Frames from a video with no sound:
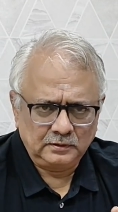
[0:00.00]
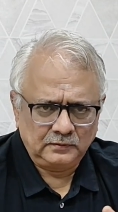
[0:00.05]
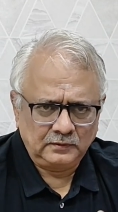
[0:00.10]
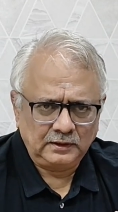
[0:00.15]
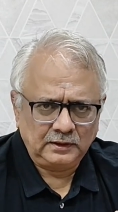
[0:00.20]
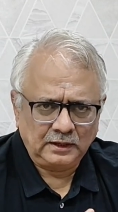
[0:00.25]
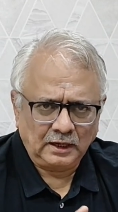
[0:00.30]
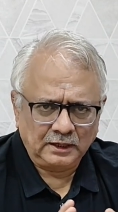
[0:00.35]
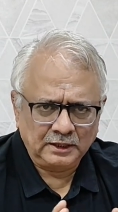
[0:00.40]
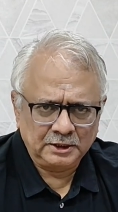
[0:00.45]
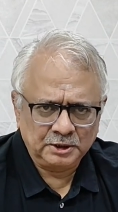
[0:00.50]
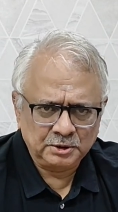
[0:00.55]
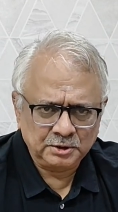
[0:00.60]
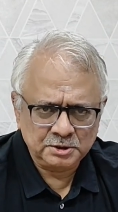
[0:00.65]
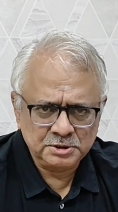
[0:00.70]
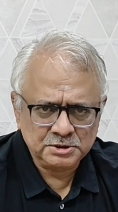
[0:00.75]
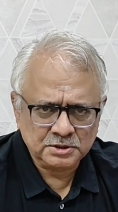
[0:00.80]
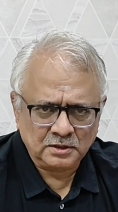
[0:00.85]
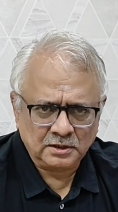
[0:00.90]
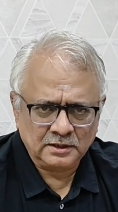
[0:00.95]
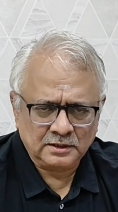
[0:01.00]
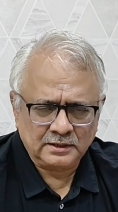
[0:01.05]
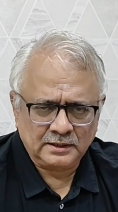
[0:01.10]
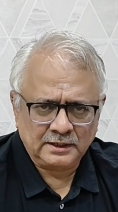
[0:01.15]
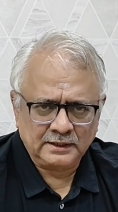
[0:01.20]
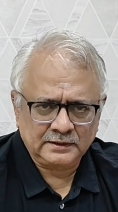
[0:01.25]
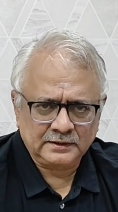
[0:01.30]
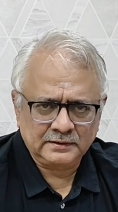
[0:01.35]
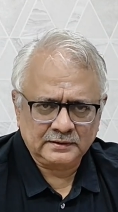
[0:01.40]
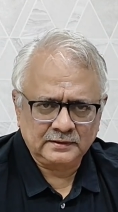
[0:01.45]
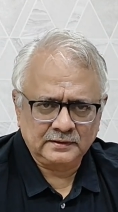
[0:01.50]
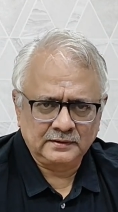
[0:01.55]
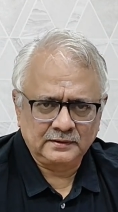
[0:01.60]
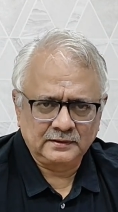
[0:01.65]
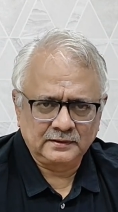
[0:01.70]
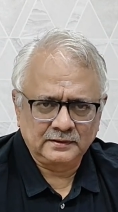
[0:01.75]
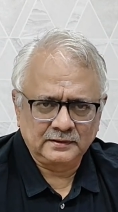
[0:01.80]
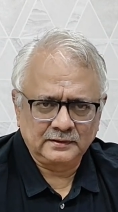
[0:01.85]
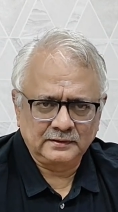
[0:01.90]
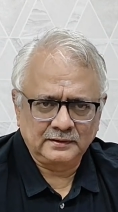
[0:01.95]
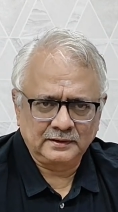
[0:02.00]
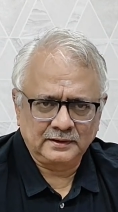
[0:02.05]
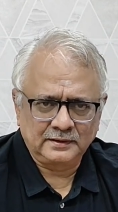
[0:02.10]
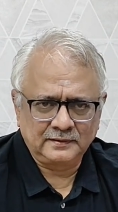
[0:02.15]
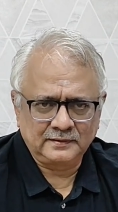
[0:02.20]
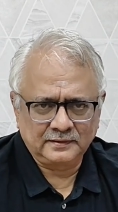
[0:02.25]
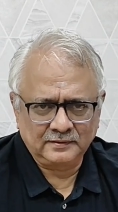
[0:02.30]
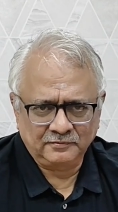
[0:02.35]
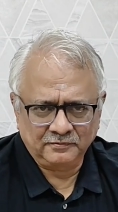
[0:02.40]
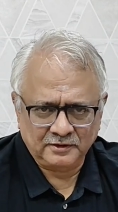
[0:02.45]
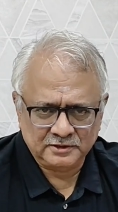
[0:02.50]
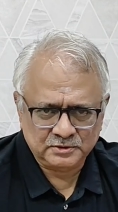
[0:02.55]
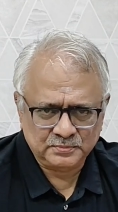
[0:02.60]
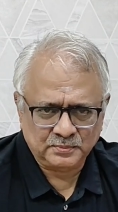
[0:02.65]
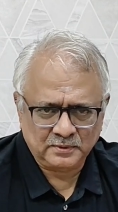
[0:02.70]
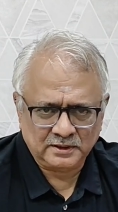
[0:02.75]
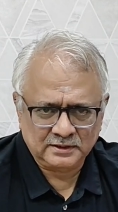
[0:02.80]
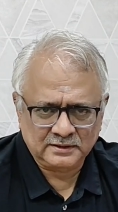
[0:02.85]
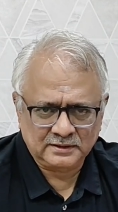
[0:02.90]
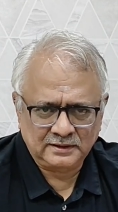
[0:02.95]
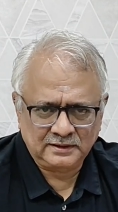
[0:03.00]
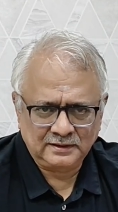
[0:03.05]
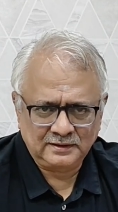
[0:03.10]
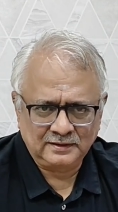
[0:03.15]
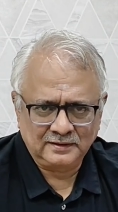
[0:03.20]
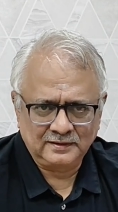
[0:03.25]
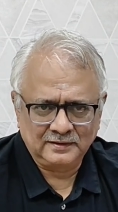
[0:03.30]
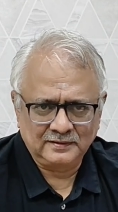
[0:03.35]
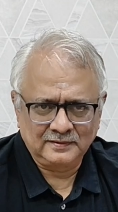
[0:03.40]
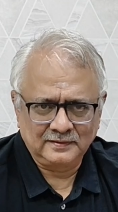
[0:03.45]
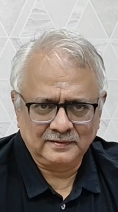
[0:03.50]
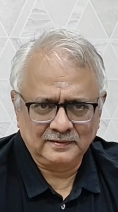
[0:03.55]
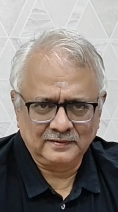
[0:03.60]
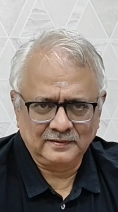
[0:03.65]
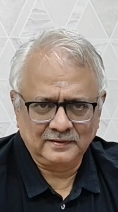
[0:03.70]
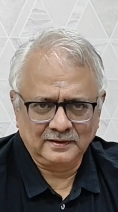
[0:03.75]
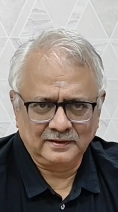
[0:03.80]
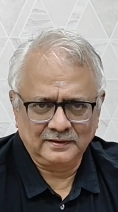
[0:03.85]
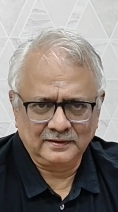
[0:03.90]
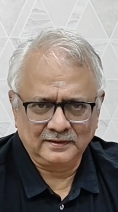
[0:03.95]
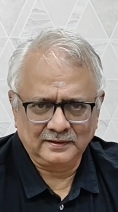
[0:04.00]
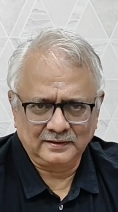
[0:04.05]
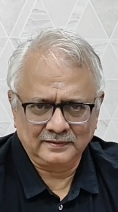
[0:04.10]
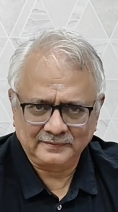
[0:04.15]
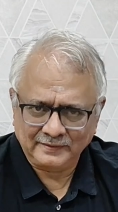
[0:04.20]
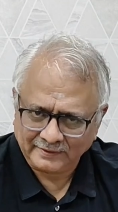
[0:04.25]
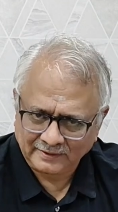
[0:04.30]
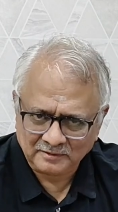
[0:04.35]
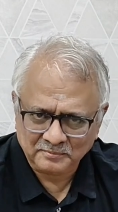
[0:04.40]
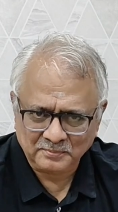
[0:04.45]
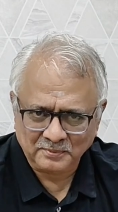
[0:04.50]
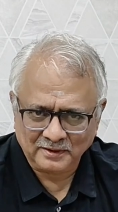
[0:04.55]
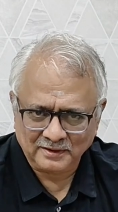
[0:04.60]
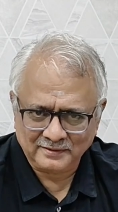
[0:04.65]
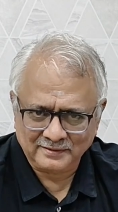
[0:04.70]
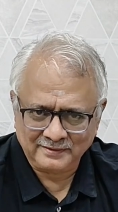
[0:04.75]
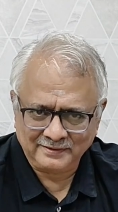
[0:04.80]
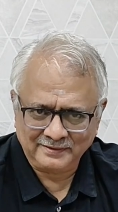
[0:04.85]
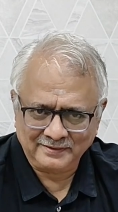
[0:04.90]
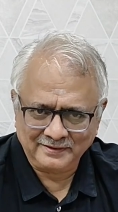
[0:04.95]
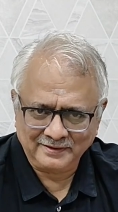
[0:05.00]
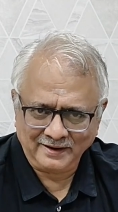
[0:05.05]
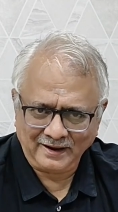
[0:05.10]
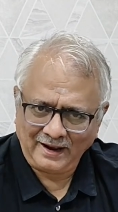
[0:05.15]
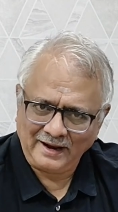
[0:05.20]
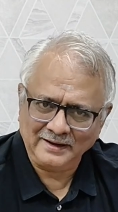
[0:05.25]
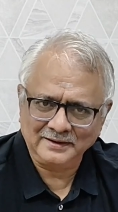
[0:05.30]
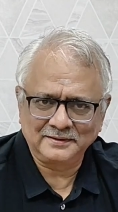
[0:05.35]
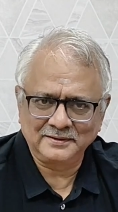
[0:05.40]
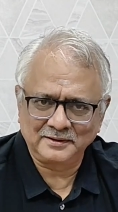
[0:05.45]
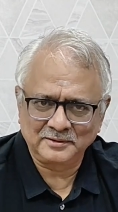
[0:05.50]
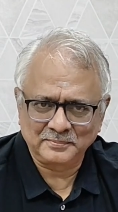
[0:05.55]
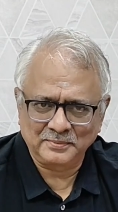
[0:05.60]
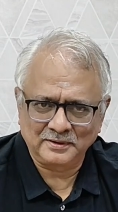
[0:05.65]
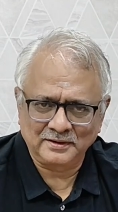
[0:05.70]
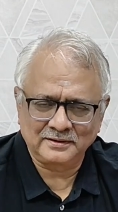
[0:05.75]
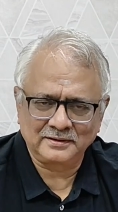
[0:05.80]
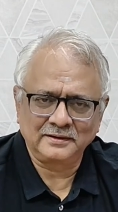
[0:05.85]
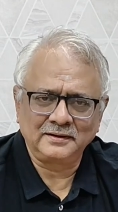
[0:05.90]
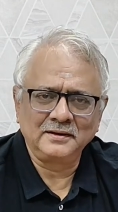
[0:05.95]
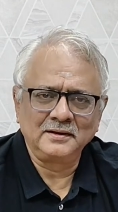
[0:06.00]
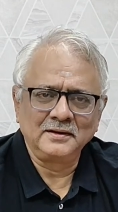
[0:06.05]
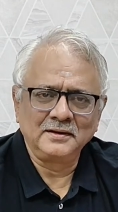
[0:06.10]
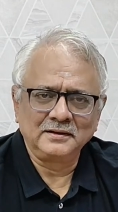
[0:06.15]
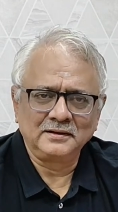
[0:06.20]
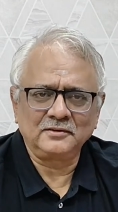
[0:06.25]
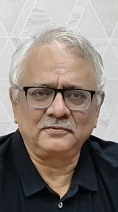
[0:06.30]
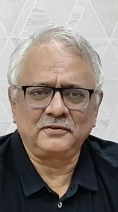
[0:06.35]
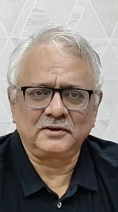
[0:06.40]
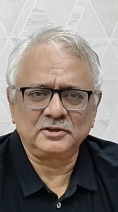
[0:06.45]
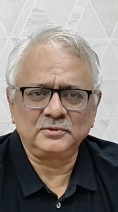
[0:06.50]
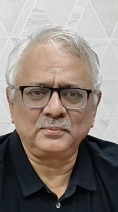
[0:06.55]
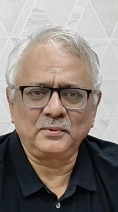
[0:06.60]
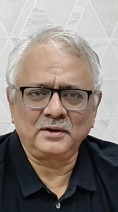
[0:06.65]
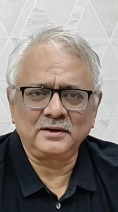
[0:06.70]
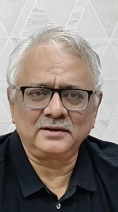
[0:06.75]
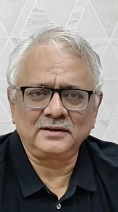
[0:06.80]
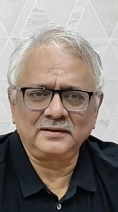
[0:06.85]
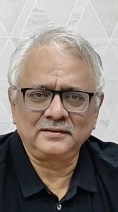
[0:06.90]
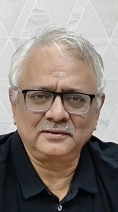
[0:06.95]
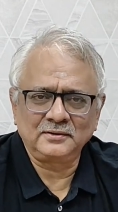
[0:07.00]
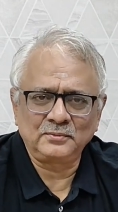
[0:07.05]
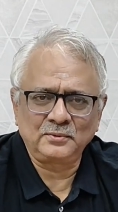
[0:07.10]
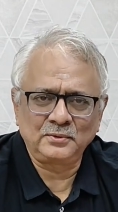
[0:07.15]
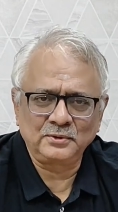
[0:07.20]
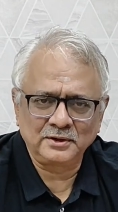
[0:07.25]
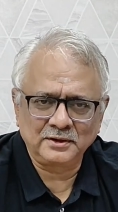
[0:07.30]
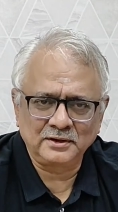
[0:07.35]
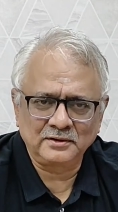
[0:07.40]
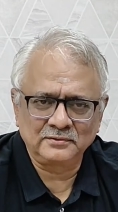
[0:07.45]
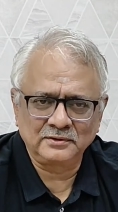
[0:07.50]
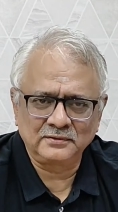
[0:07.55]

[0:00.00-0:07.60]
See, an insurance contract, there is a first party, a second party and third party. The first party is the owner